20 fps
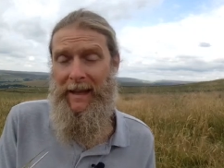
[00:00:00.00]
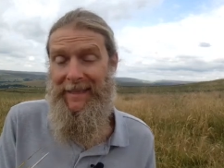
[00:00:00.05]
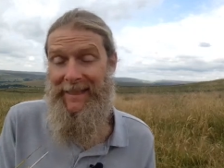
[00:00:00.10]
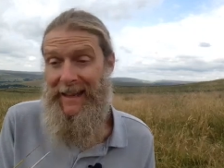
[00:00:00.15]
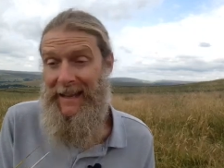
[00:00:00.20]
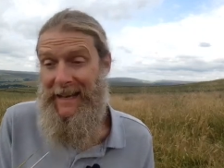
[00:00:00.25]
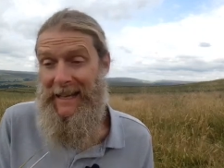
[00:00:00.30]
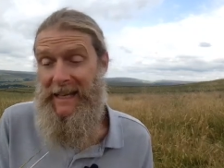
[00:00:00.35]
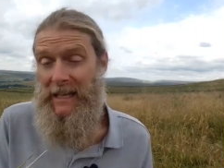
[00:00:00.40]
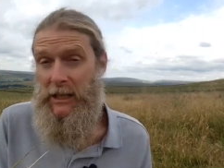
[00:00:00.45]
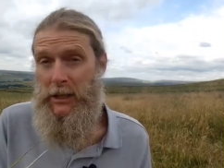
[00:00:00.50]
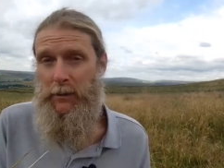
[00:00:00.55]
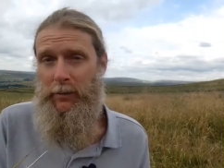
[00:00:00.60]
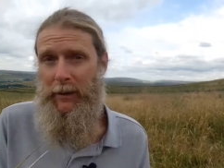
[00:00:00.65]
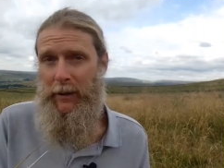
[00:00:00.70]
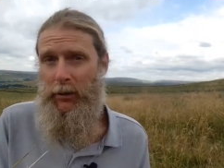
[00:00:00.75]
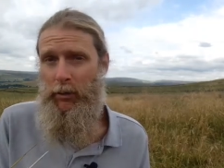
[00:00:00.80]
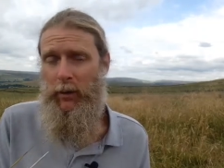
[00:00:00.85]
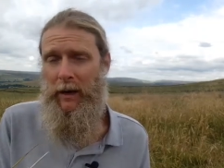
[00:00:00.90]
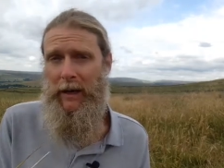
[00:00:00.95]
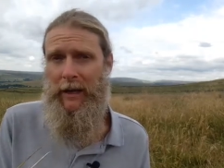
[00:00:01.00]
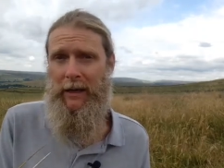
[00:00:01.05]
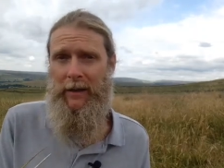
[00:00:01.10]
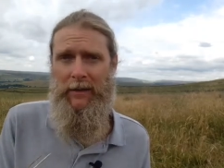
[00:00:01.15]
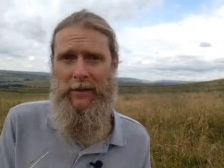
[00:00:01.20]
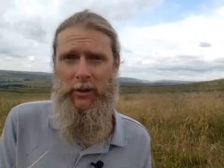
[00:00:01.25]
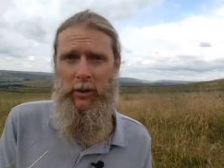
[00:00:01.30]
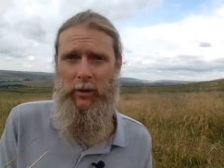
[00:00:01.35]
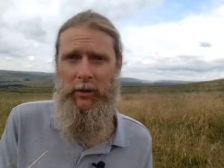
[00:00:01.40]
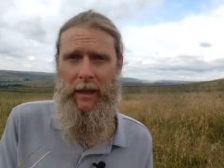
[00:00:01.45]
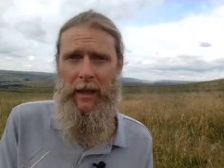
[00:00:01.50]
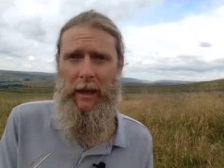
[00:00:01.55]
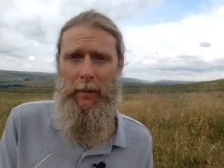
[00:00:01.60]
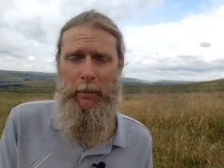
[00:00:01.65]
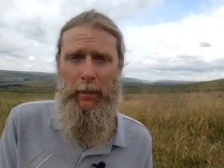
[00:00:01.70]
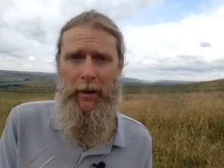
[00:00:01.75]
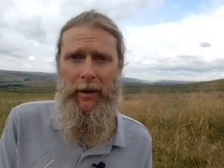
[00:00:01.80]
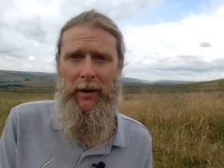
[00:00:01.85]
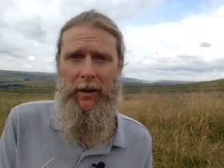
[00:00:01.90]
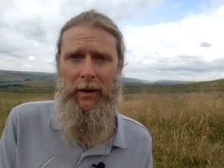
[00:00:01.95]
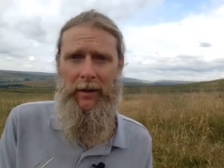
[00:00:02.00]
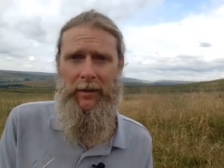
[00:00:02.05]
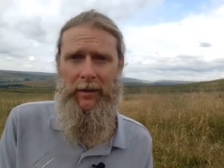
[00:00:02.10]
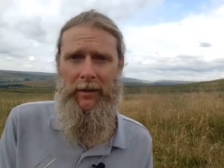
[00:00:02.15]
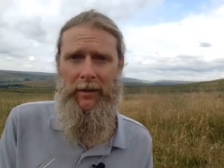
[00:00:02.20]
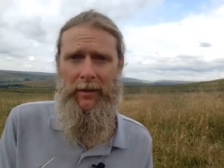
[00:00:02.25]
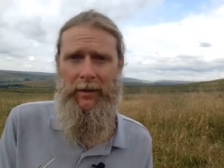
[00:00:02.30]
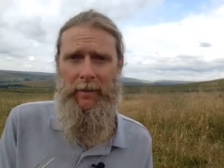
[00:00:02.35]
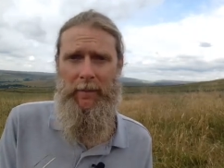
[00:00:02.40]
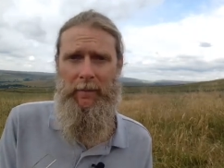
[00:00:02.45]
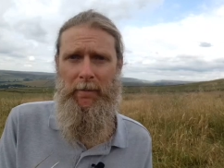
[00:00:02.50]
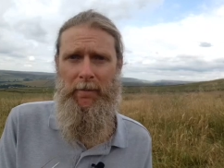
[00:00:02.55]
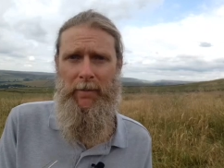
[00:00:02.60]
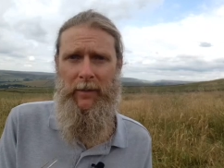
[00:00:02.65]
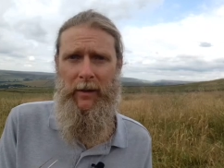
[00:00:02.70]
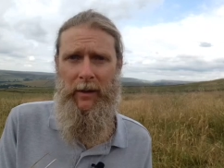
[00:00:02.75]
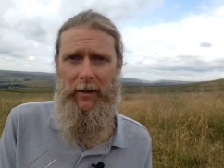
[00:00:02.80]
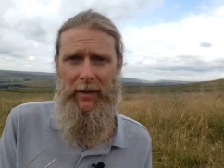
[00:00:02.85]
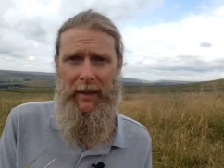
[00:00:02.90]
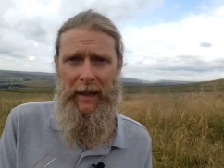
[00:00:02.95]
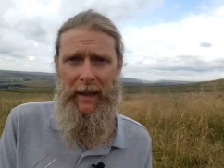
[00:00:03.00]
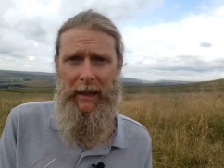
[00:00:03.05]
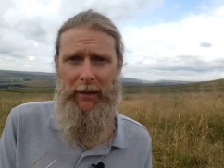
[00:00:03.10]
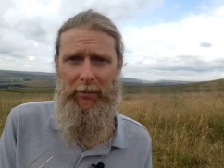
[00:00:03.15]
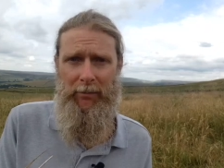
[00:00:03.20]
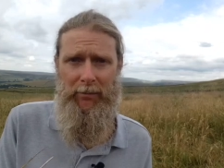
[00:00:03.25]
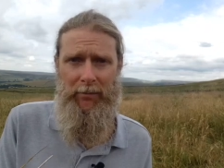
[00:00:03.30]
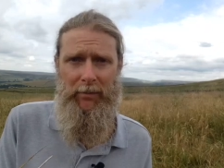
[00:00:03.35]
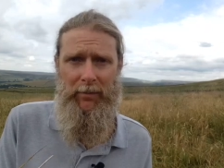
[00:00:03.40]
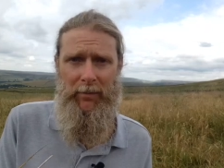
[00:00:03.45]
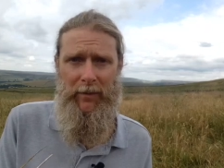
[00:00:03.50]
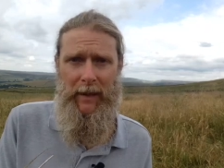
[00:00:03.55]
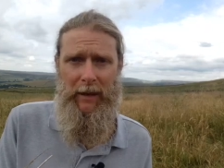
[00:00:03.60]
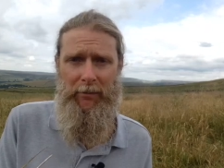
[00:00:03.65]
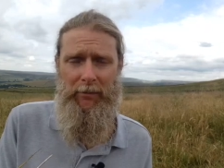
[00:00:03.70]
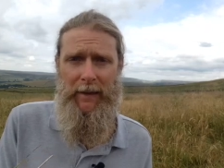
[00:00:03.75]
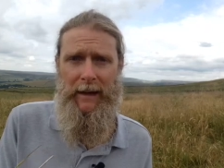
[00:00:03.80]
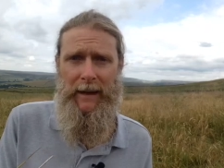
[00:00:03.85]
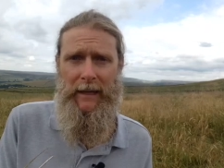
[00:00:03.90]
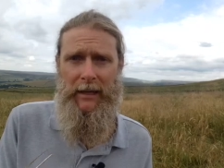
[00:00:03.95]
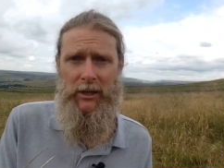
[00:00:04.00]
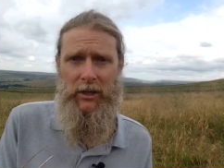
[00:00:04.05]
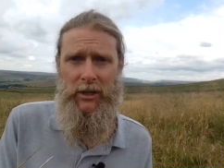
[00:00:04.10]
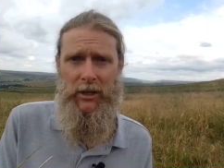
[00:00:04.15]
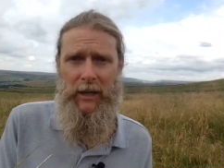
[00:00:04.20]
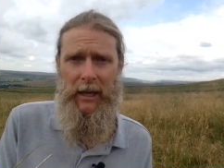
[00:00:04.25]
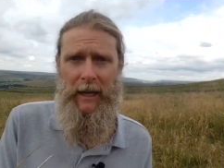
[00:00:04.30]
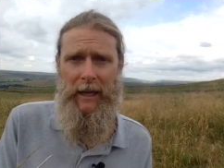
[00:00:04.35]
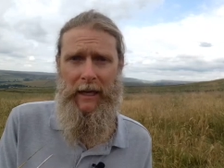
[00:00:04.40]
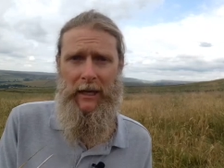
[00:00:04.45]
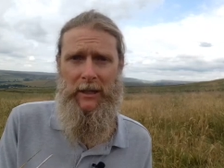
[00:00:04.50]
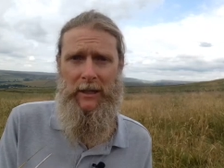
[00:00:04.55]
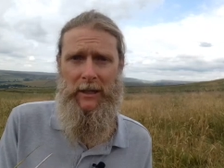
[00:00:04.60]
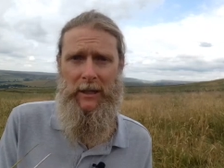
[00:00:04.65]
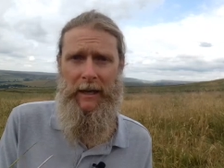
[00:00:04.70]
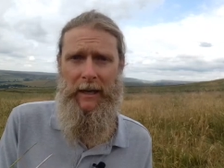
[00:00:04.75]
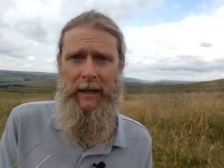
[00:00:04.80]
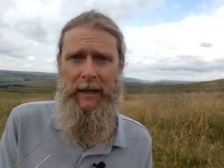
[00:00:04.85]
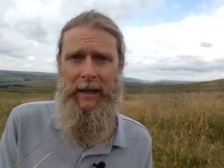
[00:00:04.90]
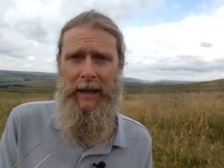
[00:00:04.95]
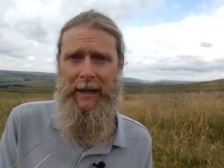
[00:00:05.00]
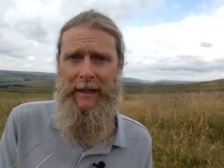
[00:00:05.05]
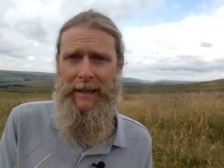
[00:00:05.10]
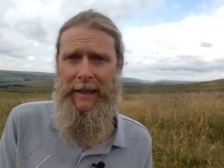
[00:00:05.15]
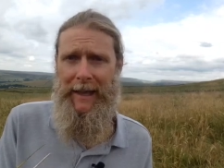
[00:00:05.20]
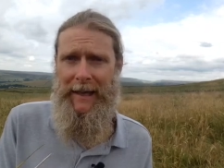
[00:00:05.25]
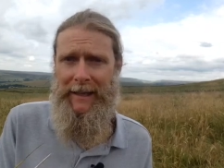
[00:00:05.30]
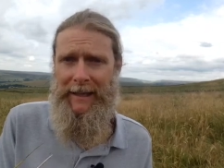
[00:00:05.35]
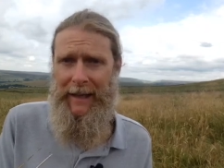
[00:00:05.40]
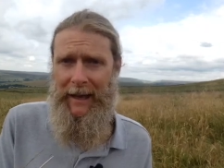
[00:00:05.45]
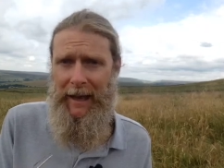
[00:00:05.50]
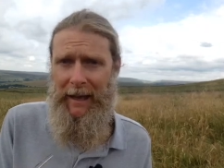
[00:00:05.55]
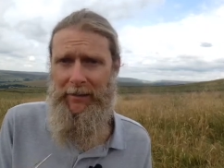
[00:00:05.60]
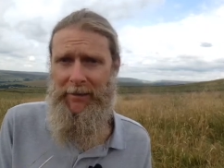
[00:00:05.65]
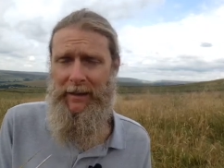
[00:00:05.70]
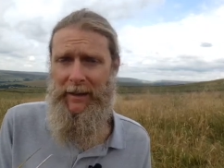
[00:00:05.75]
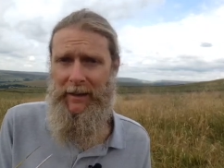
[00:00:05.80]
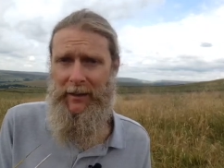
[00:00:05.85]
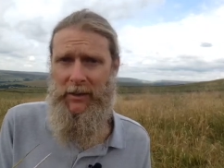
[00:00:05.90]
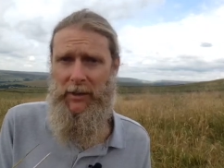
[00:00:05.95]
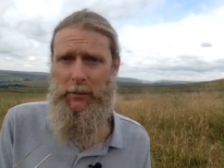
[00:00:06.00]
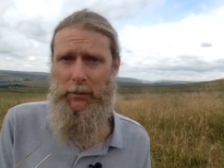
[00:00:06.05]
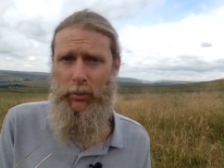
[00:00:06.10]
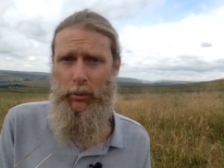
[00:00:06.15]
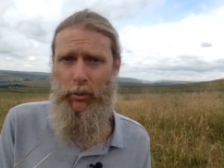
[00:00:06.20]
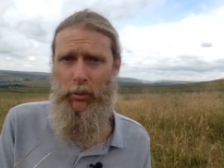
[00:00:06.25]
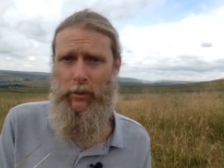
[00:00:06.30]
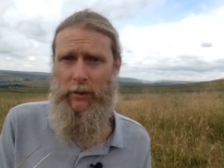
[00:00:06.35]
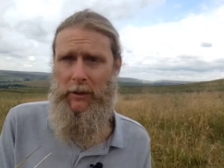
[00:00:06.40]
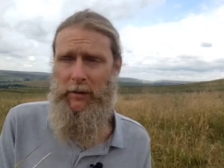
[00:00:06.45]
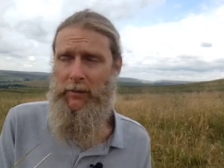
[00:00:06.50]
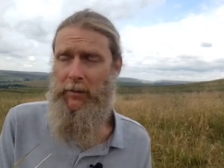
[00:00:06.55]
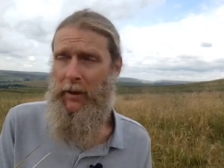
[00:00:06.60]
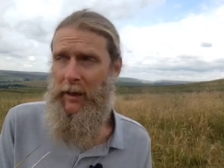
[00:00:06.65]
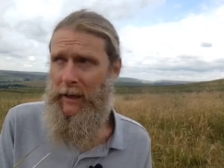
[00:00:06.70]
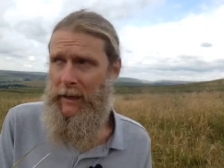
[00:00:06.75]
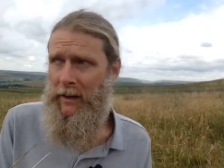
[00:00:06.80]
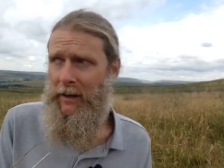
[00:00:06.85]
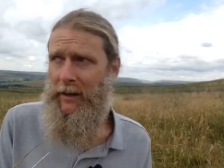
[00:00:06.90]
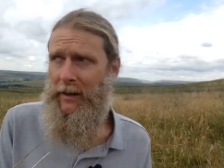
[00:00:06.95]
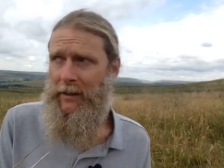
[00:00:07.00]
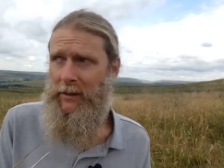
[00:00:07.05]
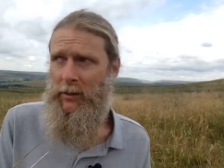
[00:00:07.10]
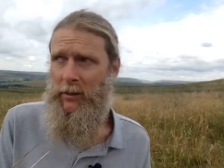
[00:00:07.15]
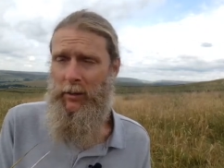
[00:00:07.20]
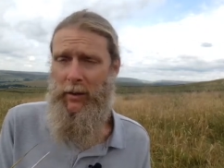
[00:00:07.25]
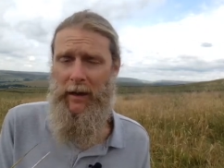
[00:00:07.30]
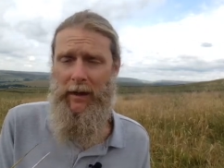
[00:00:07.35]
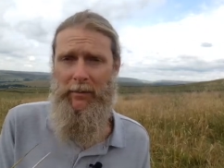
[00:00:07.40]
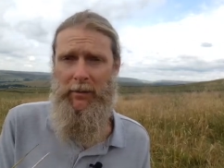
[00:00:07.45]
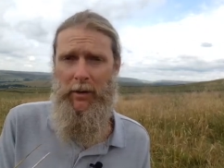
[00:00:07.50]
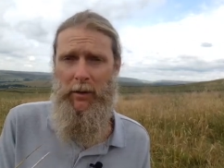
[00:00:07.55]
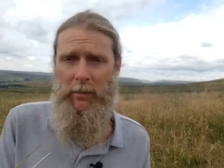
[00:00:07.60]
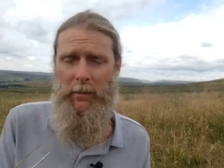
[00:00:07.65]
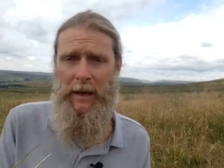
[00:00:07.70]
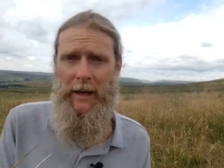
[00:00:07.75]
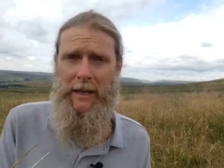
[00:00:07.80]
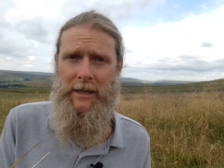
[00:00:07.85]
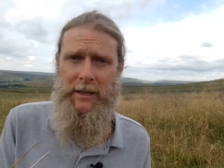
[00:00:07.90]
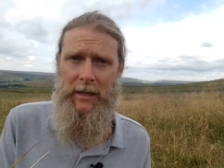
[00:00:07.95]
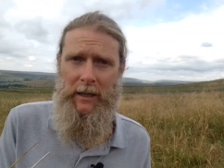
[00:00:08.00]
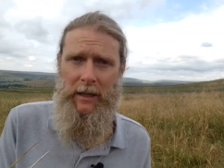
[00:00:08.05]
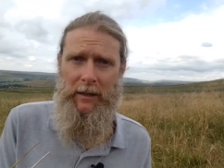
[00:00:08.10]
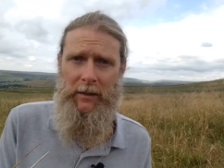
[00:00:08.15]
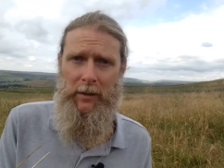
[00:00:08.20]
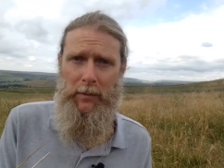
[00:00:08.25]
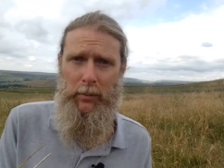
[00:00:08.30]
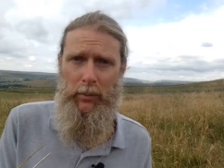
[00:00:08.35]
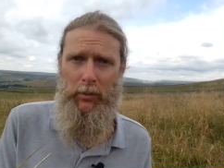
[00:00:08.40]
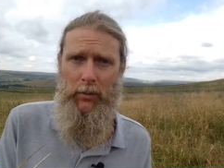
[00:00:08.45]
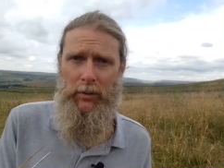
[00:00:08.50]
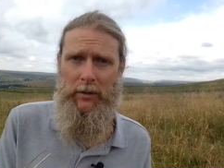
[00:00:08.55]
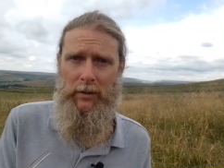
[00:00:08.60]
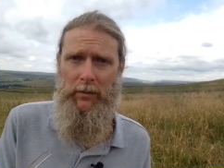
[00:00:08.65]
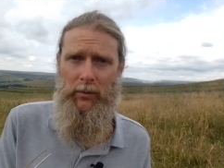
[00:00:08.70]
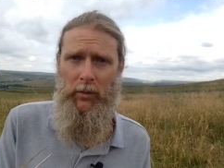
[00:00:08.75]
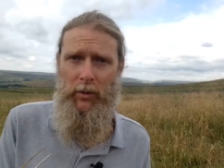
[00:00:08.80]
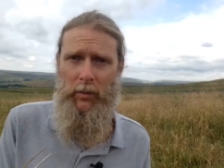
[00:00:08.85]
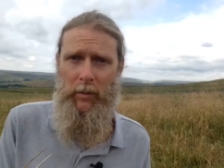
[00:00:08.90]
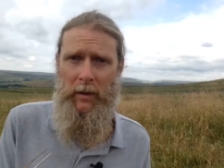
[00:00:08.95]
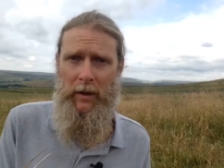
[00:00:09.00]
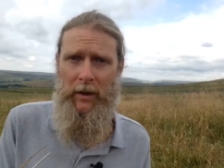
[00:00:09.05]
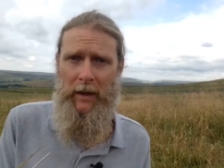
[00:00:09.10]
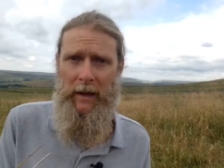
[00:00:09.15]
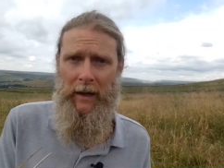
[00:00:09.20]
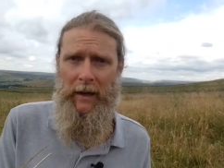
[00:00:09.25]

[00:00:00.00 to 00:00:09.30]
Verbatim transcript: There needs to be a willingness on their part that they're they're ready to change and yet having a supportive, like I do, I have an amazingly supportive woman.